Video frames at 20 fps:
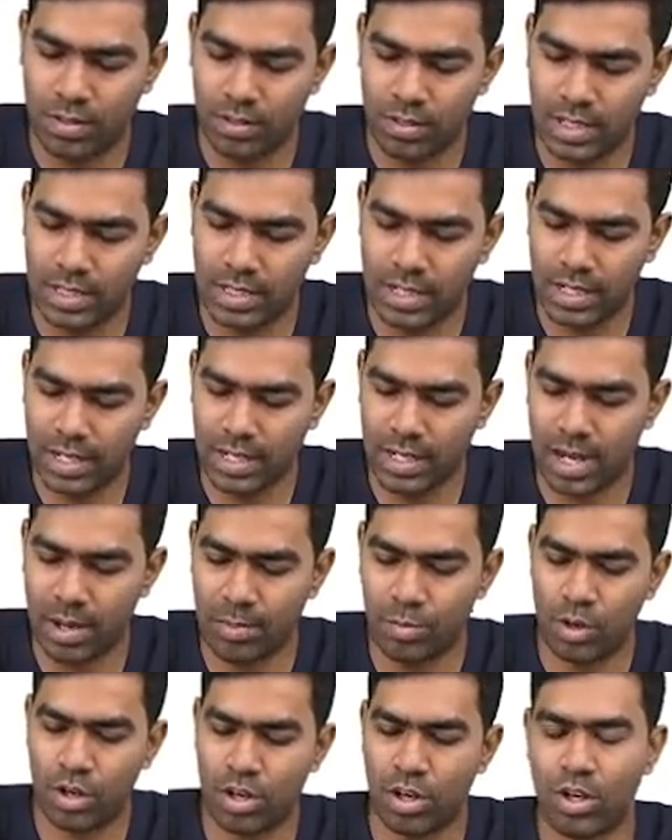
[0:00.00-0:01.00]
resulting in
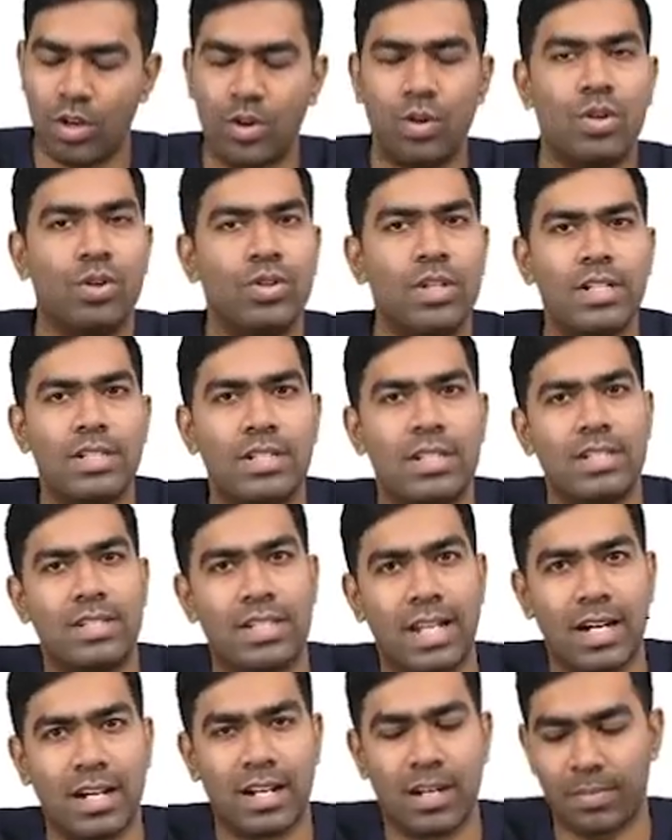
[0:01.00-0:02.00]
amenorrhea due to this
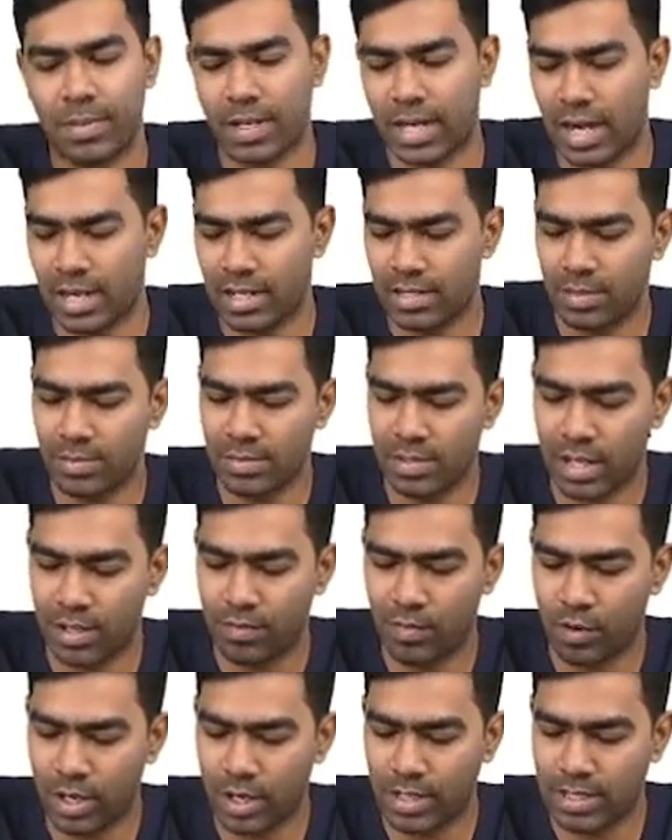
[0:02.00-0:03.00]
central mechanisms, like
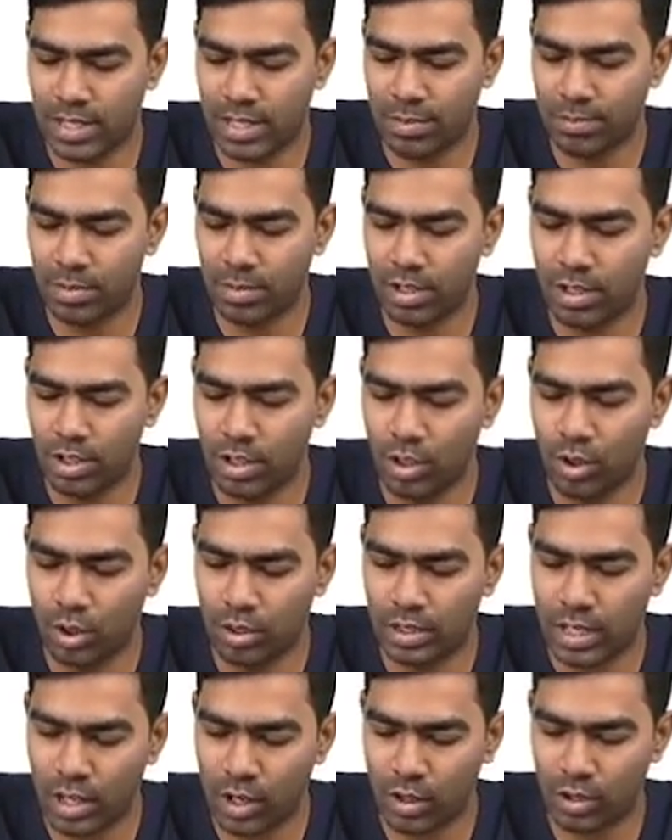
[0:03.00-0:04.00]
for example, low
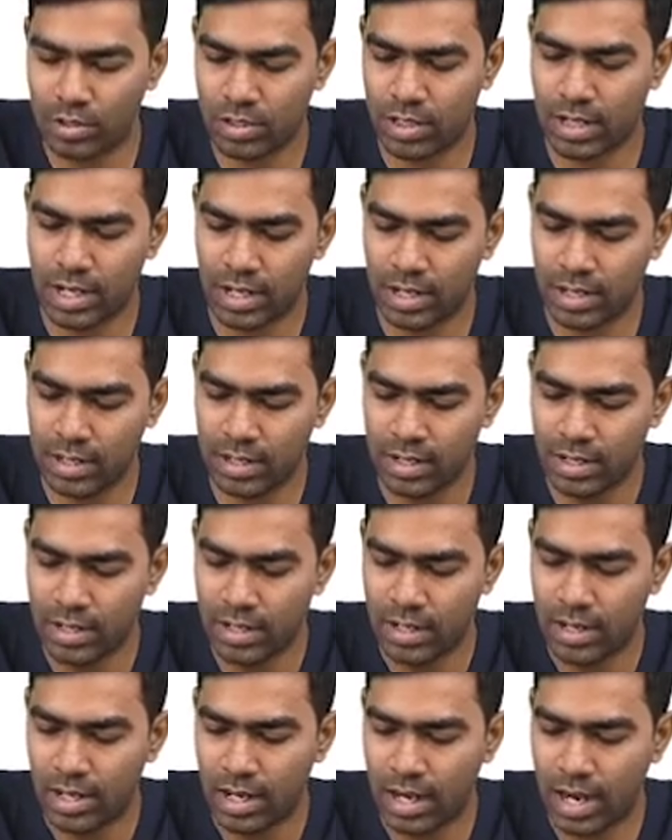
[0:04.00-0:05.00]
thyroxine and
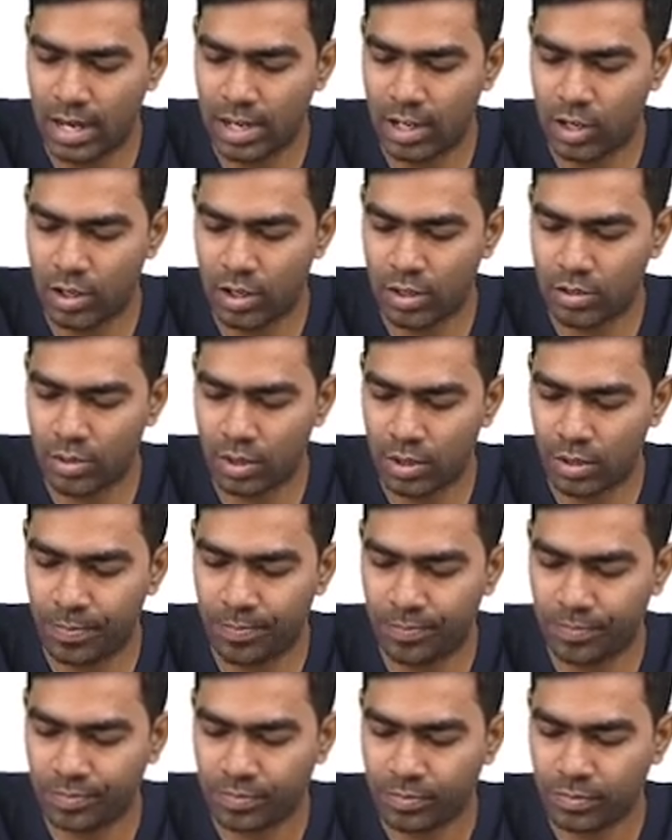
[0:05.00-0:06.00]
high cortisol.
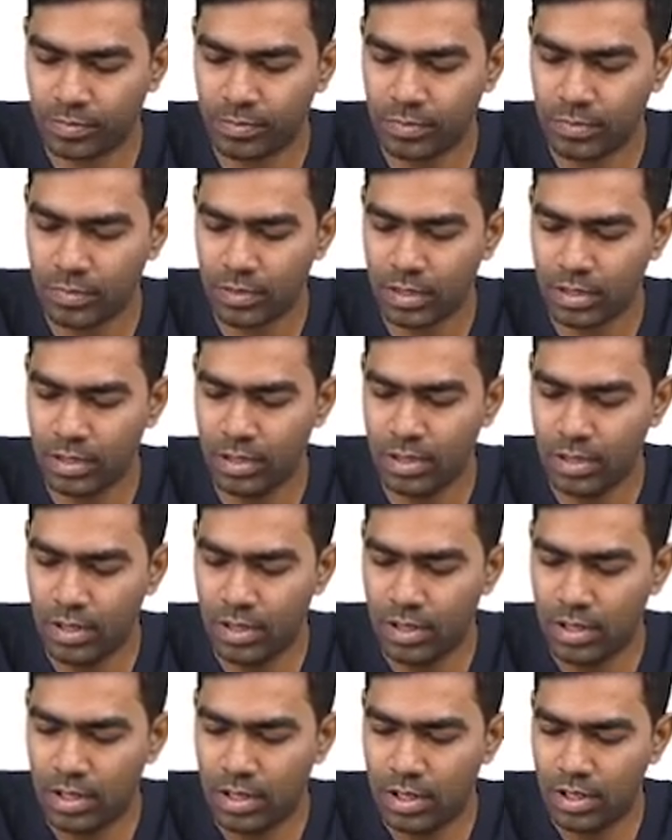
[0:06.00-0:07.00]

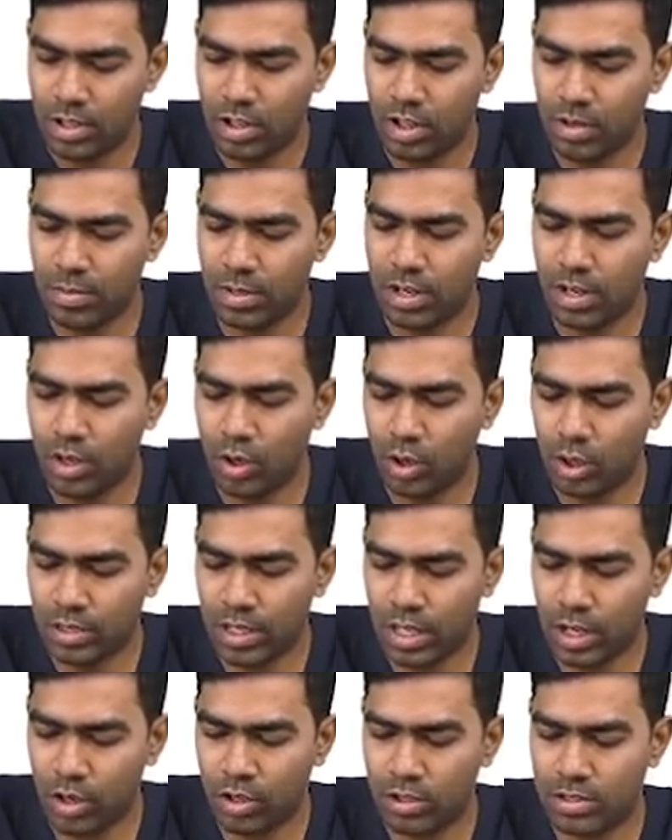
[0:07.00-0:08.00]
Remember, low
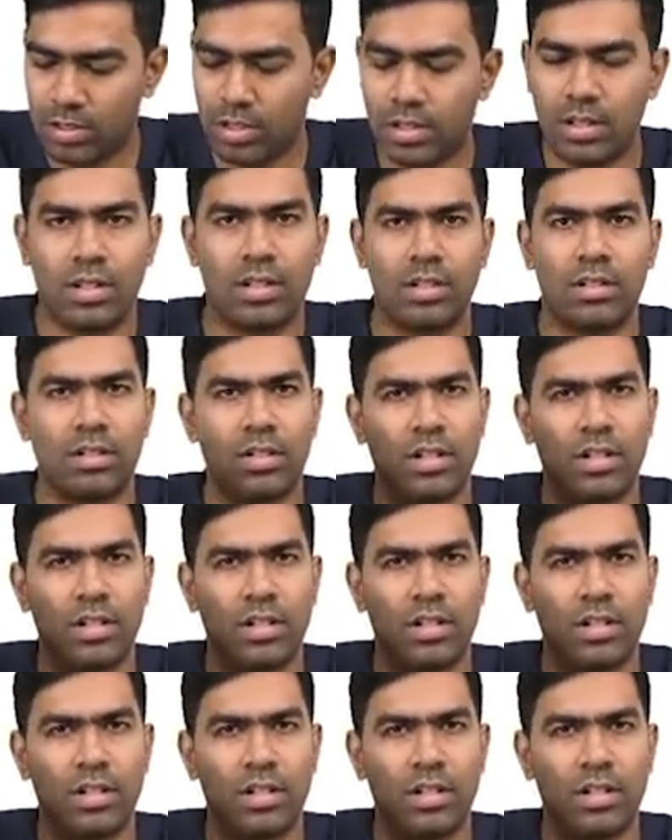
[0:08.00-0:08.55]
thyroxine,